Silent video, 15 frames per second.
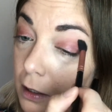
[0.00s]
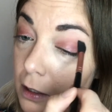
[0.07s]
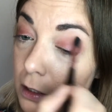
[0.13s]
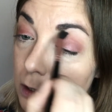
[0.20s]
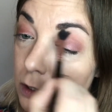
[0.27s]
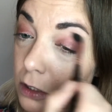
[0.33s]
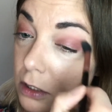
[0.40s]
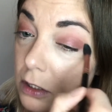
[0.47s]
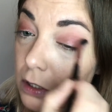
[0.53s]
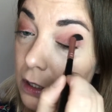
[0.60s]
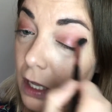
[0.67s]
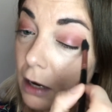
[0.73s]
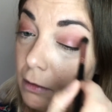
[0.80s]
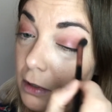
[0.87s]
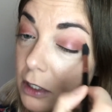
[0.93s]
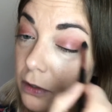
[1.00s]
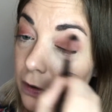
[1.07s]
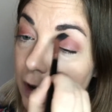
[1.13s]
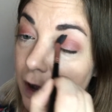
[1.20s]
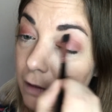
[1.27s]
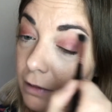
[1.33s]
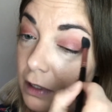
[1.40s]
just so that we don't
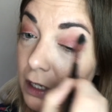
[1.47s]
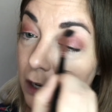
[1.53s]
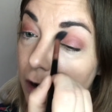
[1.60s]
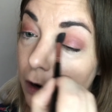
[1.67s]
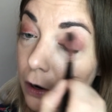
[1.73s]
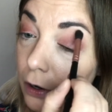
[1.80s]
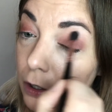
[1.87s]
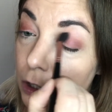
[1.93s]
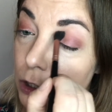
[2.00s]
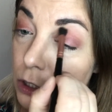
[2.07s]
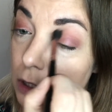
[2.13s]
have any harsh